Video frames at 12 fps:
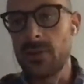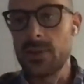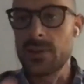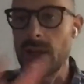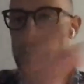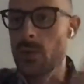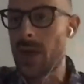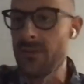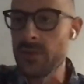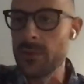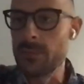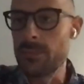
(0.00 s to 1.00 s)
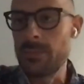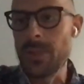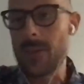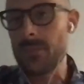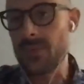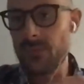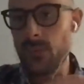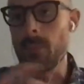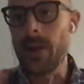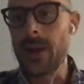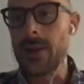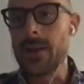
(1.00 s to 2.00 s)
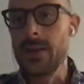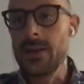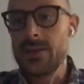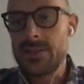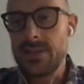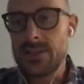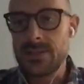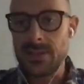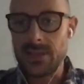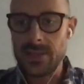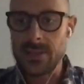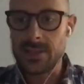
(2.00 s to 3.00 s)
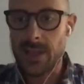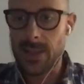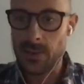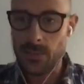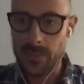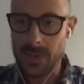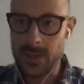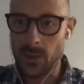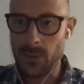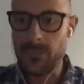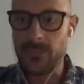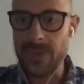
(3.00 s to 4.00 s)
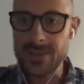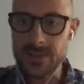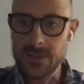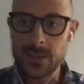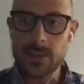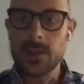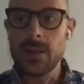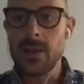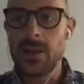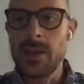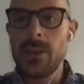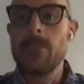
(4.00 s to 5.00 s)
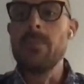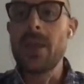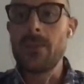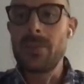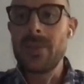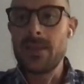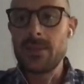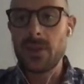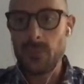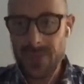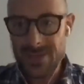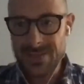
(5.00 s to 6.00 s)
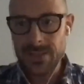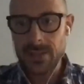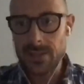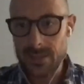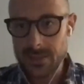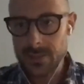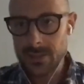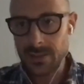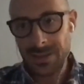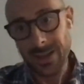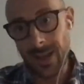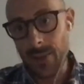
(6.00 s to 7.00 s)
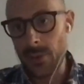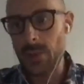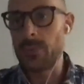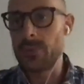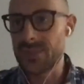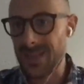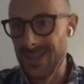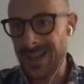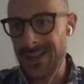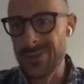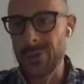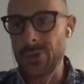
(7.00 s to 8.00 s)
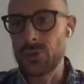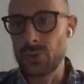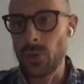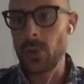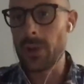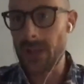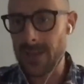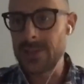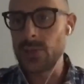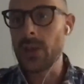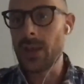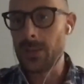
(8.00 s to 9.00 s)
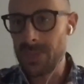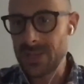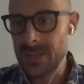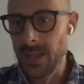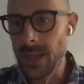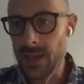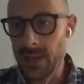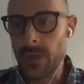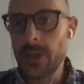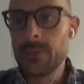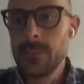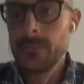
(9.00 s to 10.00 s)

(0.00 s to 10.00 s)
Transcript: things that you haven't planned before. But since it's a little bit, fencing, maybe the risk is, I would say, kind of controlled, or at least you can mitigate it, right?